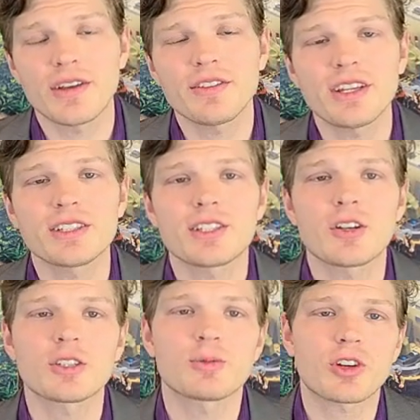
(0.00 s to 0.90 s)
definitely
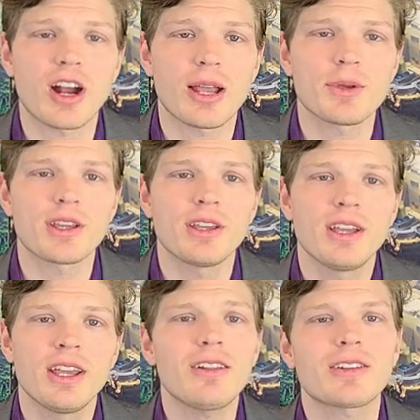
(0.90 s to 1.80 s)
consider subscribing
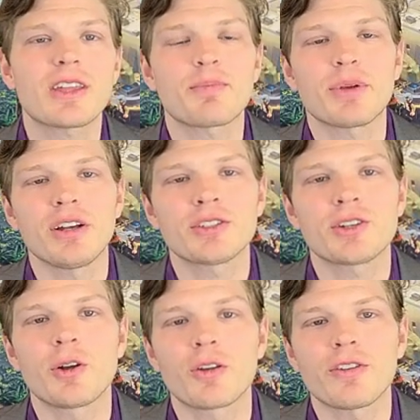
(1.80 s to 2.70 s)
and click that bell
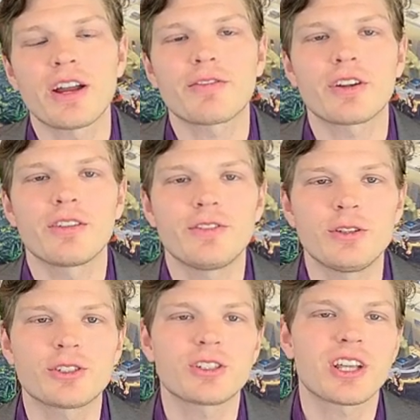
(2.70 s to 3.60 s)
so you're notified for any
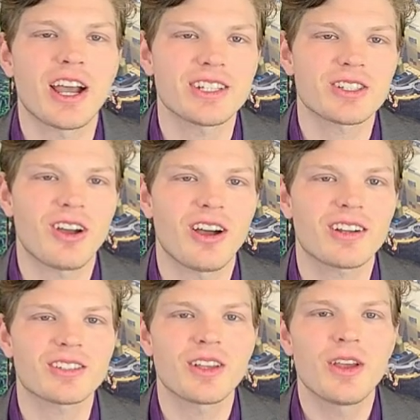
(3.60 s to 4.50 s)
future Ty's
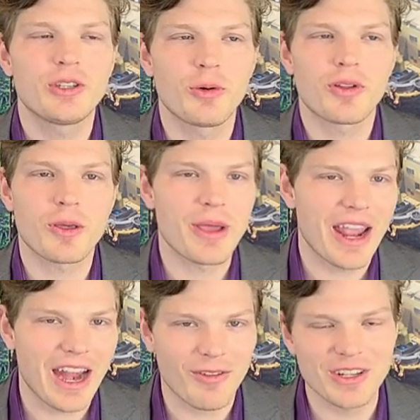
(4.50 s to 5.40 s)
Talks. We do one of them
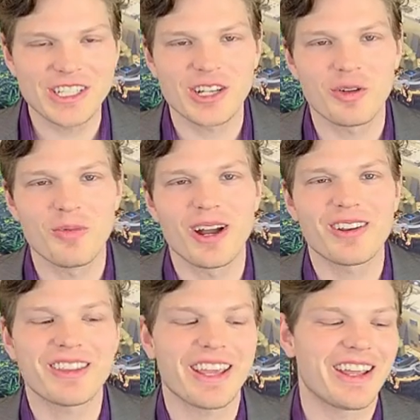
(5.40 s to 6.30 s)
every single
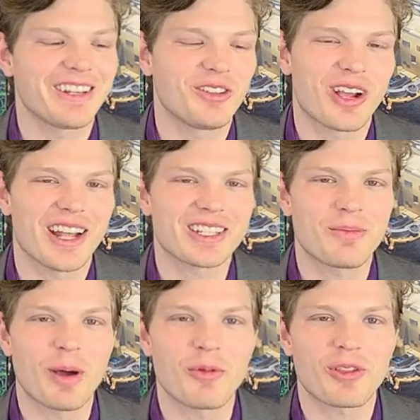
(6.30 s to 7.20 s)
month, and you guys
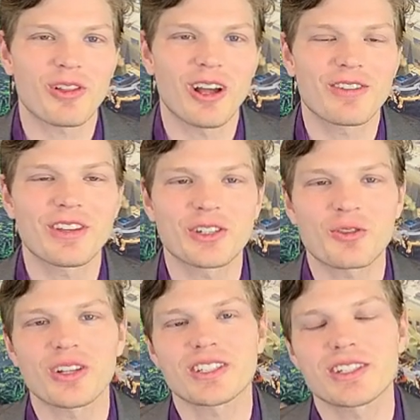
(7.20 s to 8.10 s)
come up with a lot of
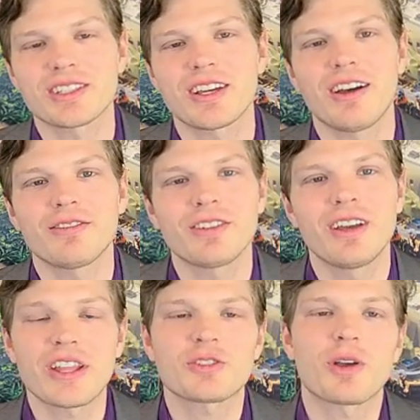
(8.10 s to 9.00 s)
interesting stuff.
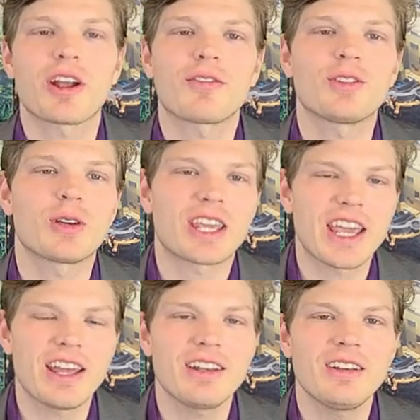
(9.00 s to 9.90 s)
But that's all I got for you
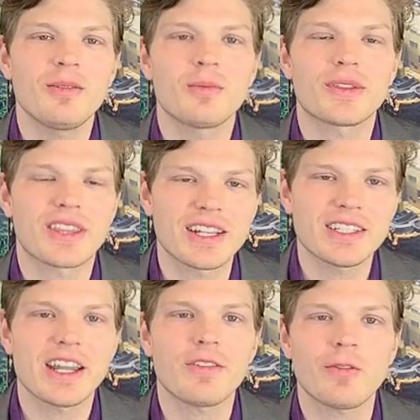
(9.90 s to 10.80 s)
again. But
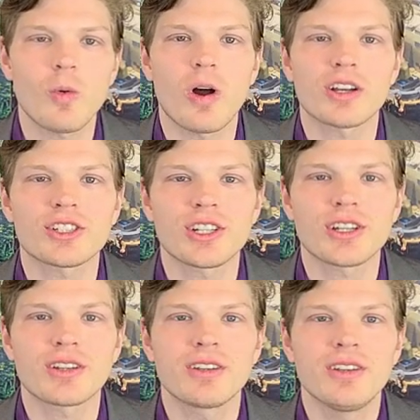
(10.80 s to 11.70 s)
thanks again for
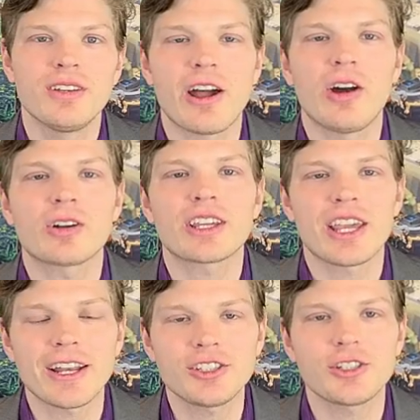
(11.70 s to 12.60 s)
watching, and I'll
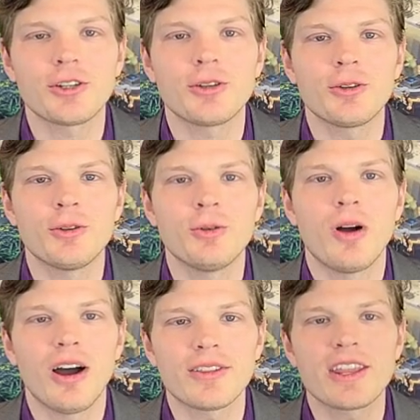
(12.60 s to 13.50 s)
catch
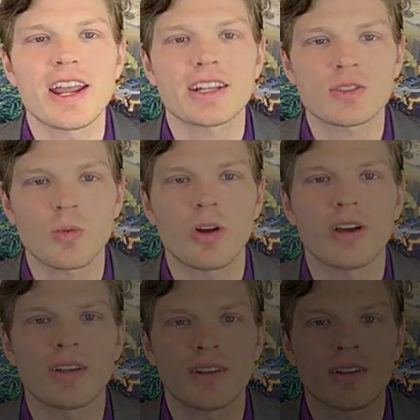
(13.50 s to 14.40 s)
you on the next
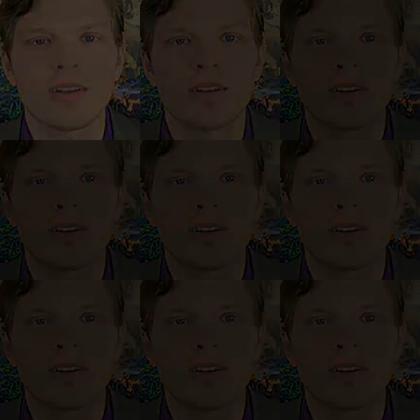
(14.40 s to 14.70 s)
one.